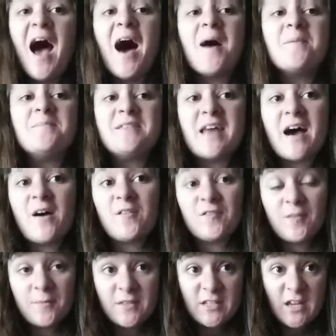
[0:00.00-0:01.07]
Now
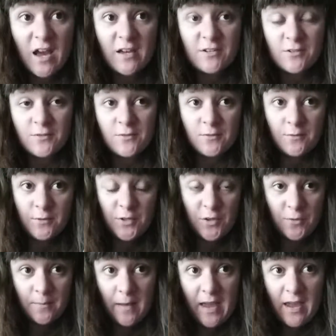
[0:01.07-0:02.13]
from the title
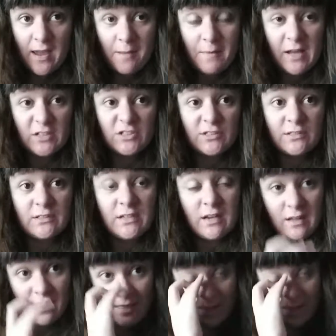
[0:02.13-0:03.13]
you may imagine